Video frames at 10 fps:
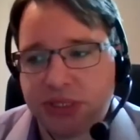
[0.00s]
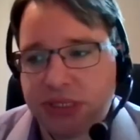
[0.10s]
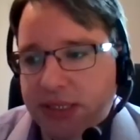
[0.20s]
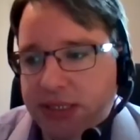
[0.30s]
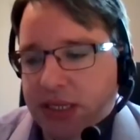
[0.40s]

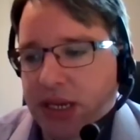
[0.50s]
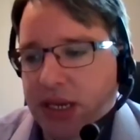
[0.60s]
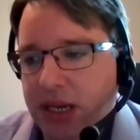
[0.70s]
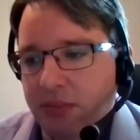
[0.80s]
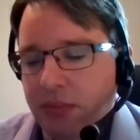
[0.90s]
did
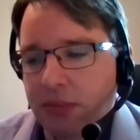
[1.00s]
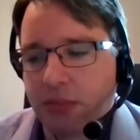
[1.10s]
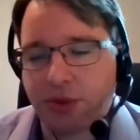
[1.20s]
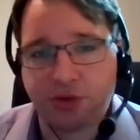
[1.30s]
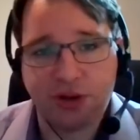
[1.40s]

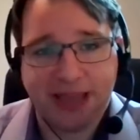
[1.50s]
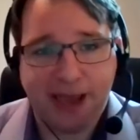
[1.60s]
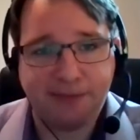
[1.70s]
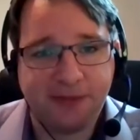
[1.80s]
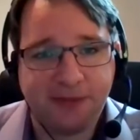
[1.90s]
three
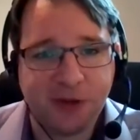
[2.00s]
campaign